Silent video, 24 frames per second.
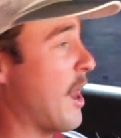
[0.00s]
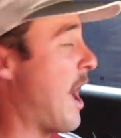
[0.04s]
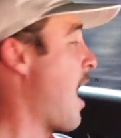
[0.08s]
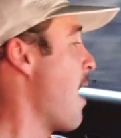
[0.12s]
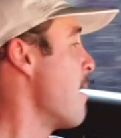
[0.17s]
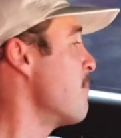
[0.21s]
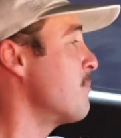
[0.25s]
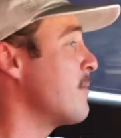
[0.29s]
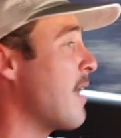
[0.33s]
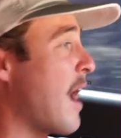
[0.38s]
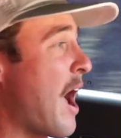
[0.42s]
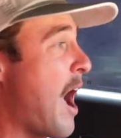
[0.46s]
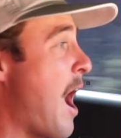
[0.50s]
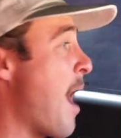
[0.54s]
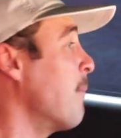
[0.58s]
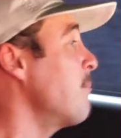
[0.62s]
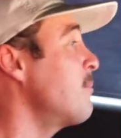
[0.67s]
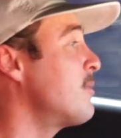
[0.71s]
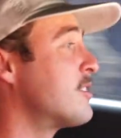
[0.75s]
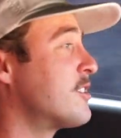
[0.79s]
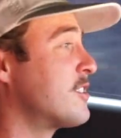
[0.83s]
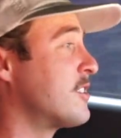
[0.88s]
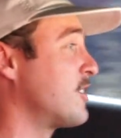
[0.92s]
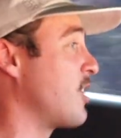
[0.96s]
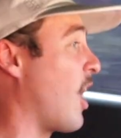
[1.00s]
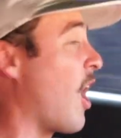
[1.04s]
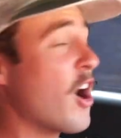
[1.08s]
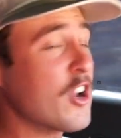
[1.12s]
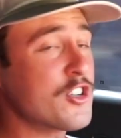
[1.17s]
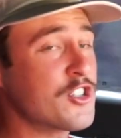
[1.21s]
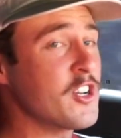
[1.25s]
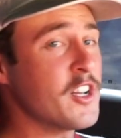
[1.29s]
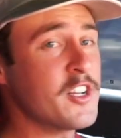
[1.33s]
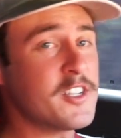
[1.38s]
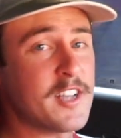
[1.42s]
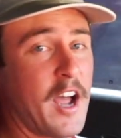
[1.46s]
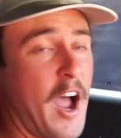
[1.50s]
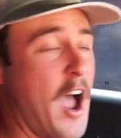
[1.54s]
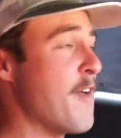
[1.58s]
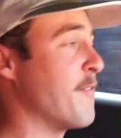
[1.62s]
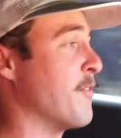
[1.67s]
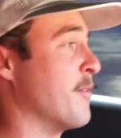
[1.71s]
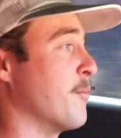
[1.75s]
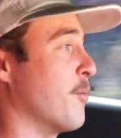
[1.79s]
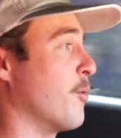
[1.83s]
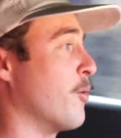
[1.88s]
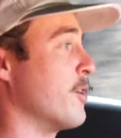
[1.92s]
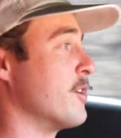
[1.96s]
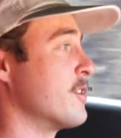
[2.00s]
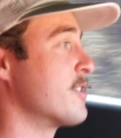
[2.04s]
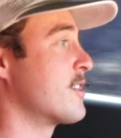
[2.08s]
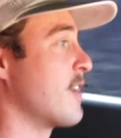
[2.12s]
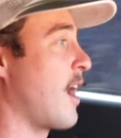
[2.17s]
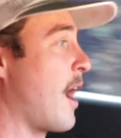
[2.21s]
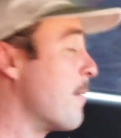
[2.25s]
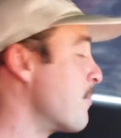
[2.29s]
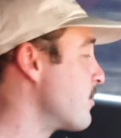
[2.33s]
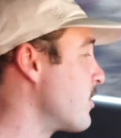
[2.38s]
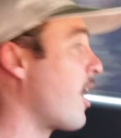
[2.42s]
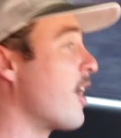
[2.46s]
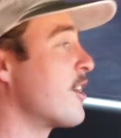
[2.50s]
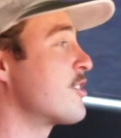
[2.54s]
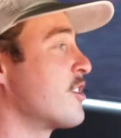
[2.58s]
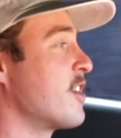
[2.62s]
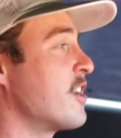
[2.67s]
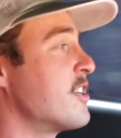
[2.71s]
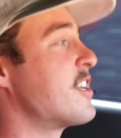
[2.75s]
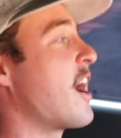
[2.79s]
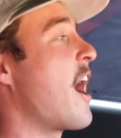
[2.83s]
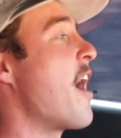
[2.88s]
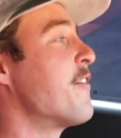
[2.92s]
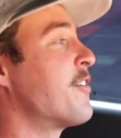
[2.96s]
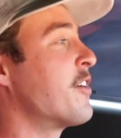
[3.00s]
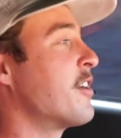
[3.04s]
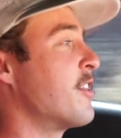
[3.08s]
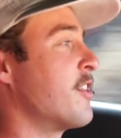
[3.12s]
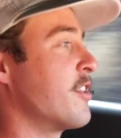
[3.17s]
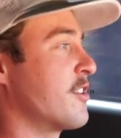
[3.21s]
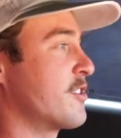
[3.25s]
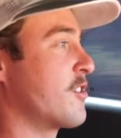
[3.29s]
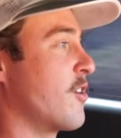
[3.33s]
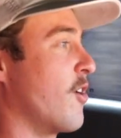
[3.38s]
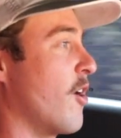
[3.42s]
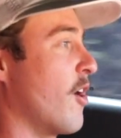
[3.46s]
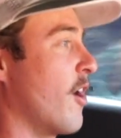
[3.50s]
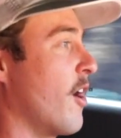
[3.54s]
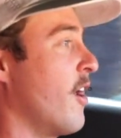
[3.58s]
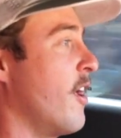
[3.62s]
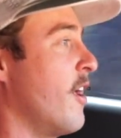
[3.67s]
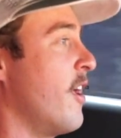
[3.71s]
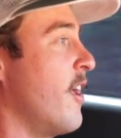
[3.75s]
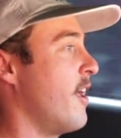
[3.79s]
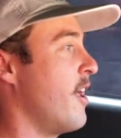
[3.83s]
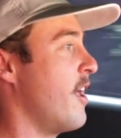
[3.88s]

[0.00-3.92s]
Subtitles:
I'm dodging and diving, boys. I'm dodging and diving in this car.